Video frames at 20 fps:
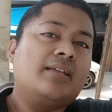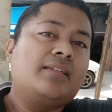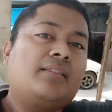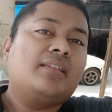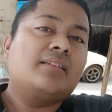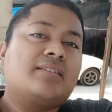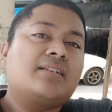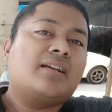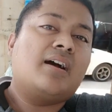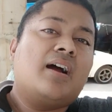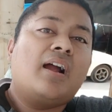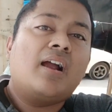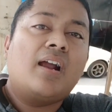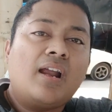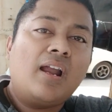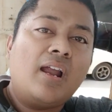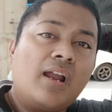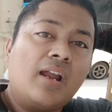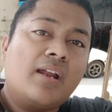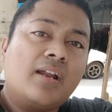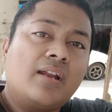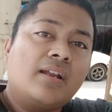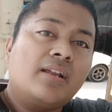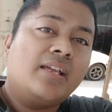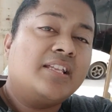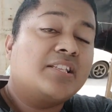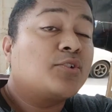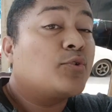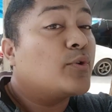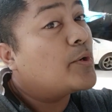this car,
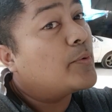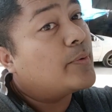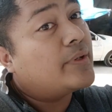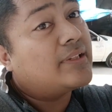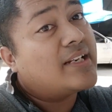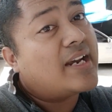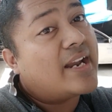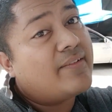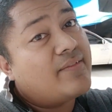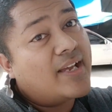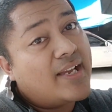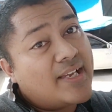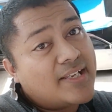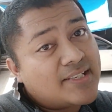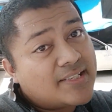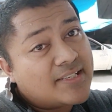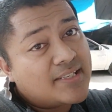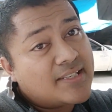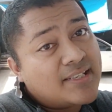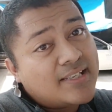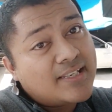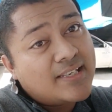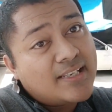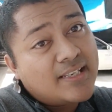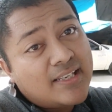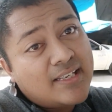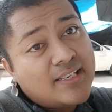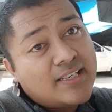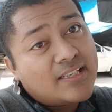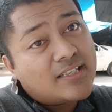it's rear wheel drive, guys.
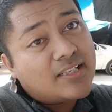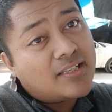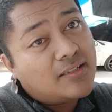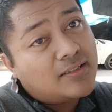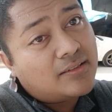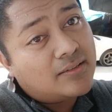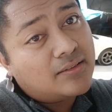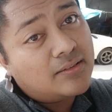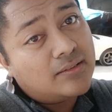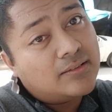So